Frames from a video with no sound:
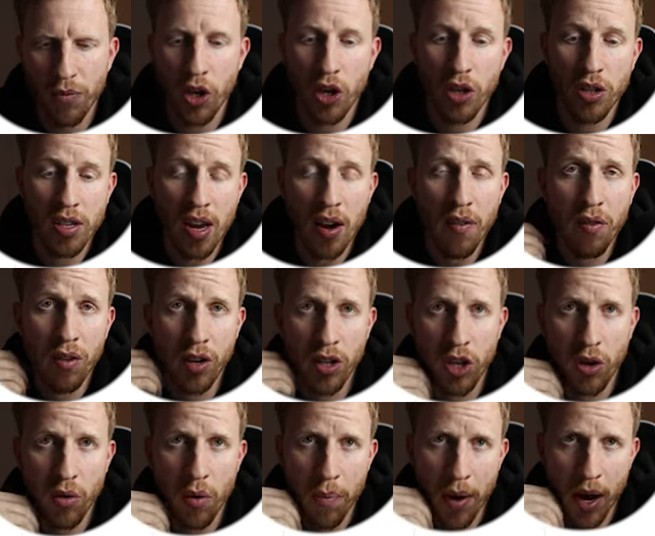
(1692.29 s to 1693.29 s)
You could definitely
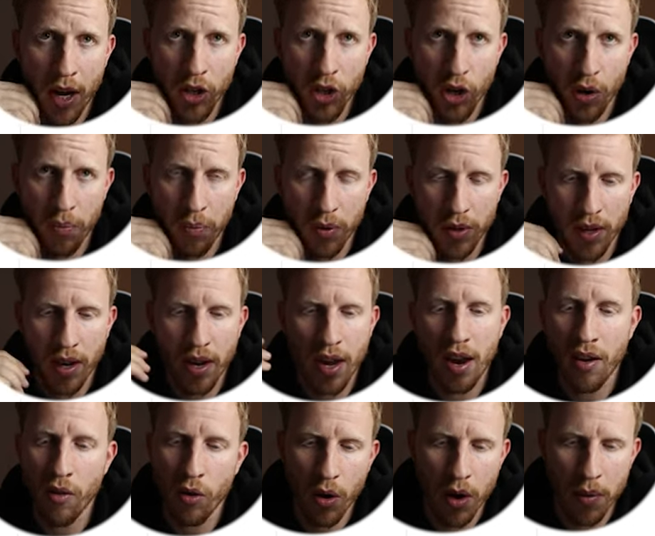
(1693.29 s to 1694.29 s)
do a better job with the
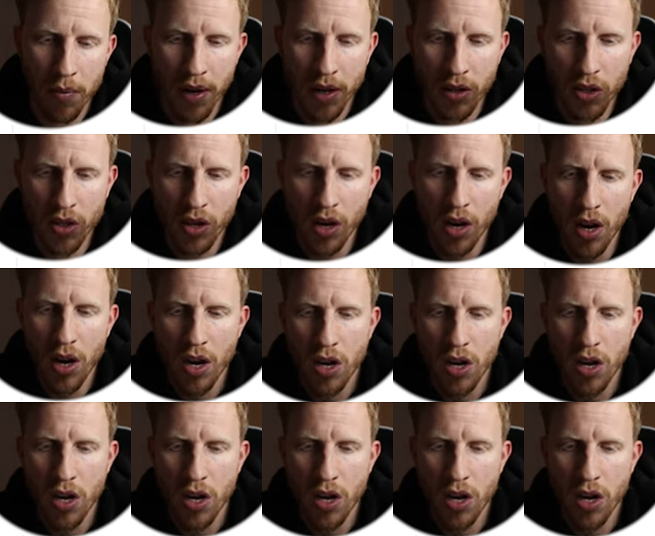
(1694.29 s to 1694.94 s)
hero image.